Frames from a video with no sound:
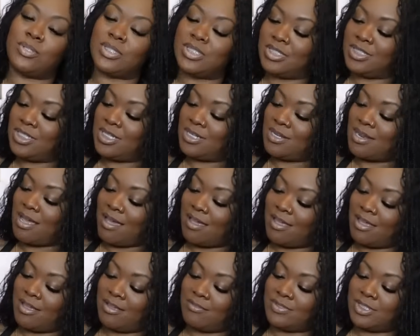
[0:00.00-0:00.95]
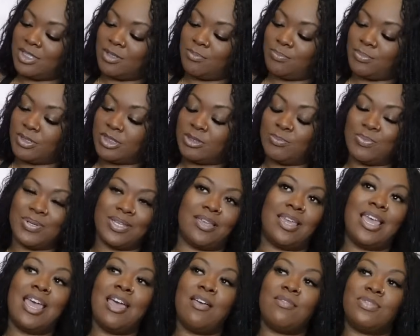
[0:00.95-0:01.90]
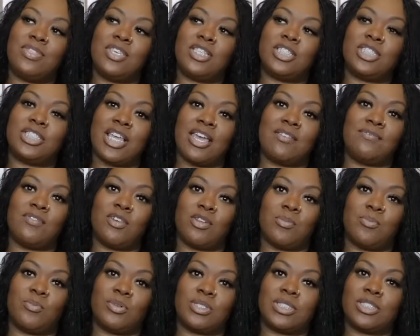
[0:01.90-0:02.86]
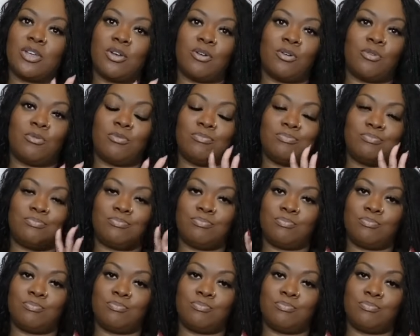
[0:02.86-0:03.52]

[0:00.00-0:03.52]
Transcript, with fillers: ones did not have zippers, but the shaft on them was so